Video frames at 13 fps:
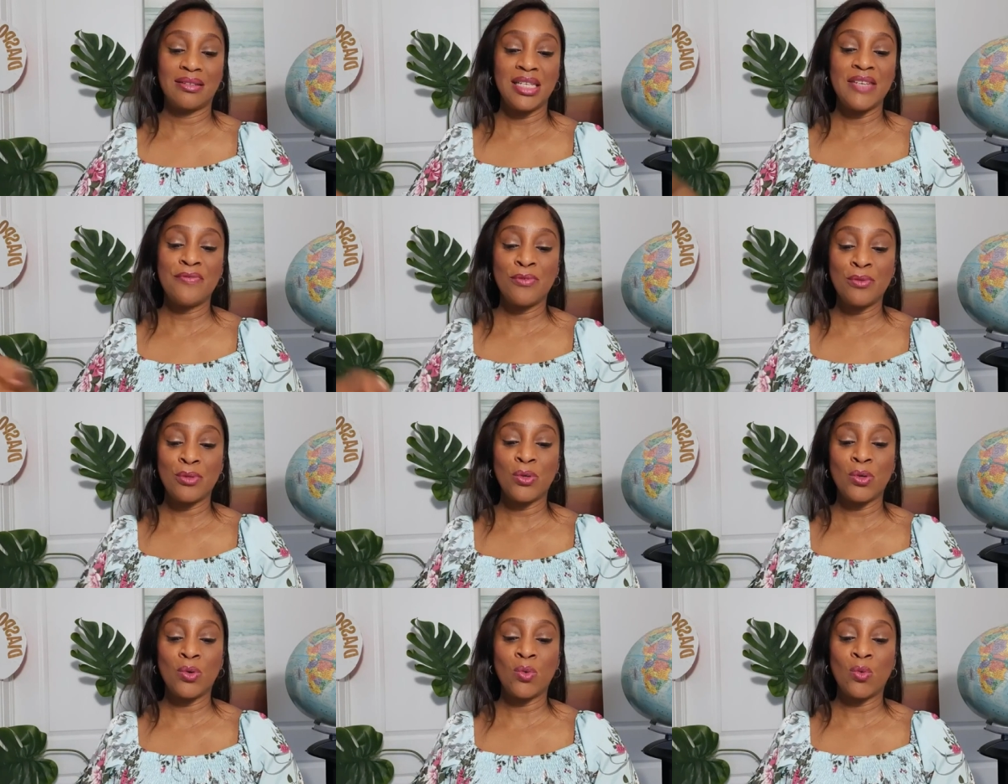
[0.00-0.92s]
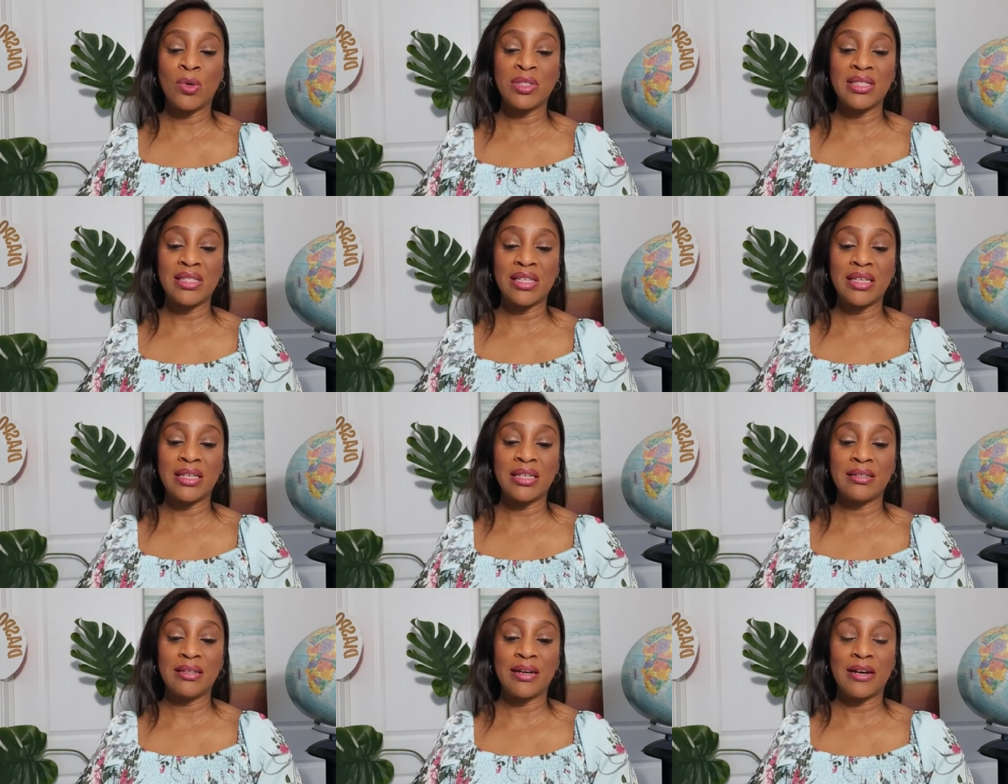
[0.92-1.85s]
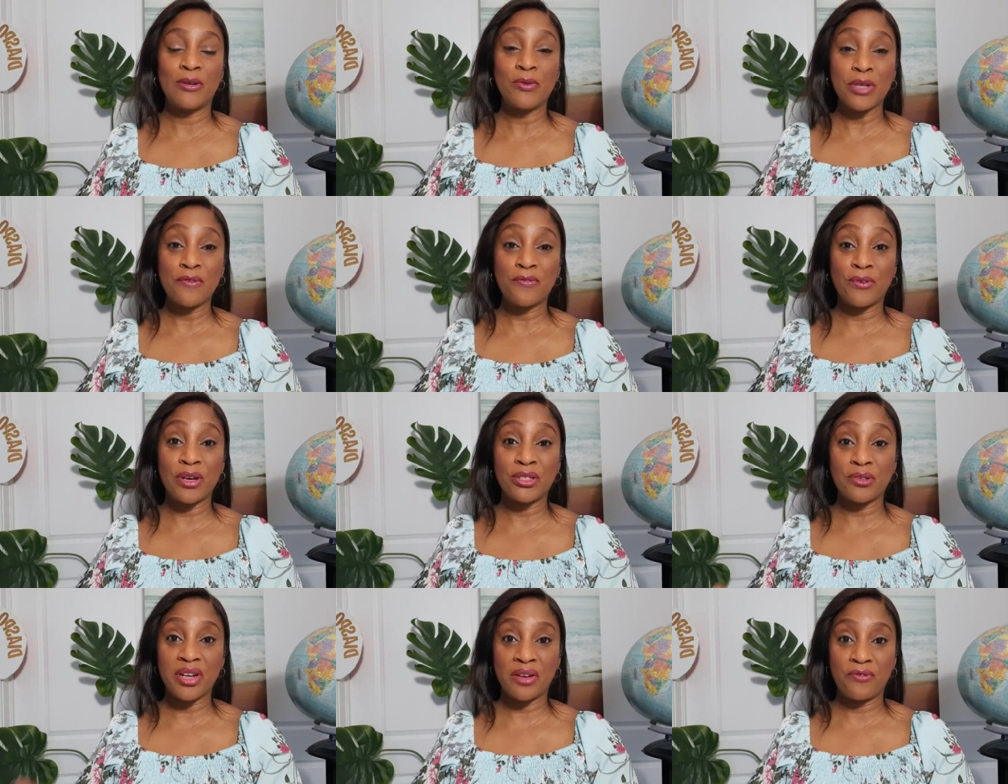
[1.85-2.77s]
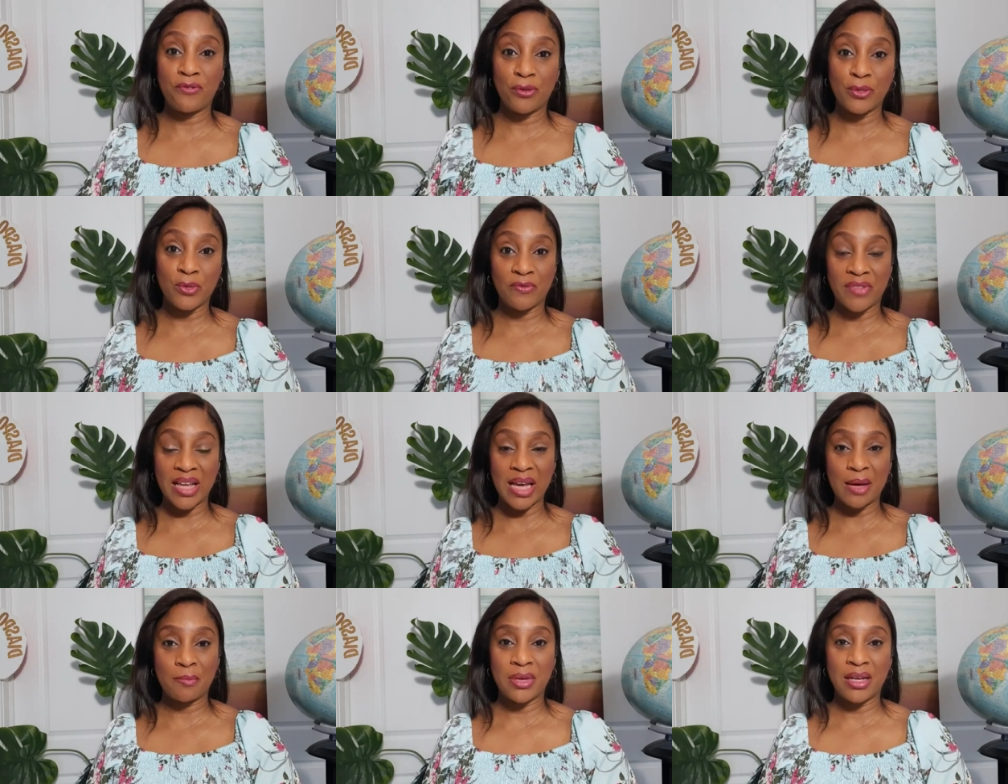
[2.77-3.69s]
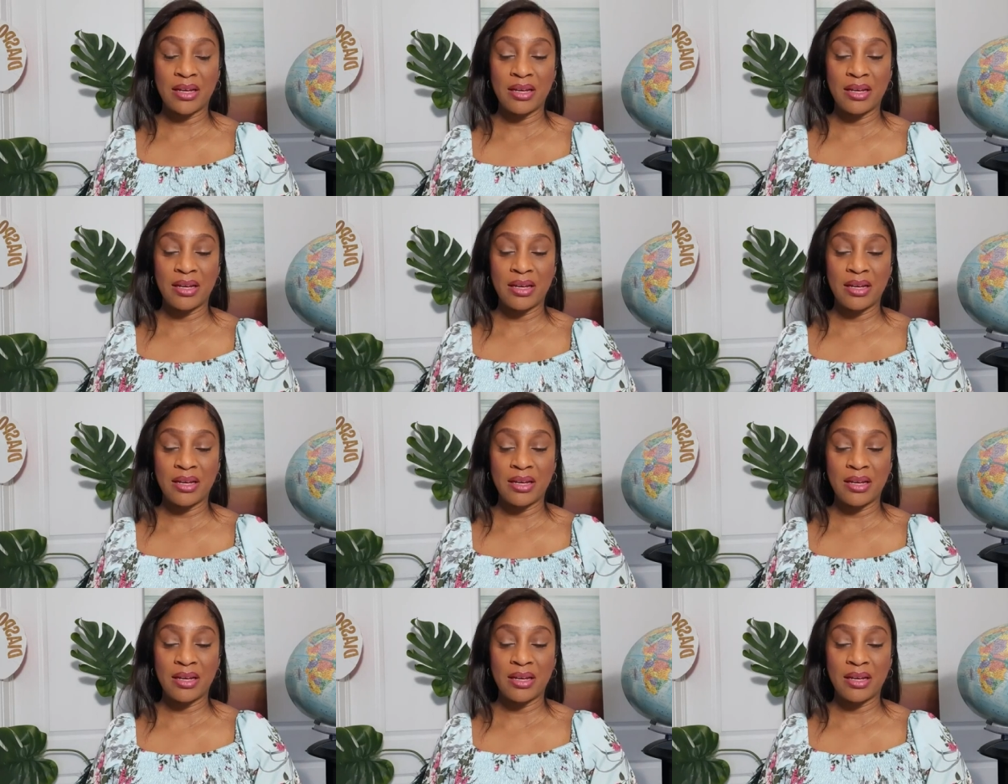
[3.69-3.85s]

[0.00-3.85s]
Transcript: even though what they are looking for is already in front of them.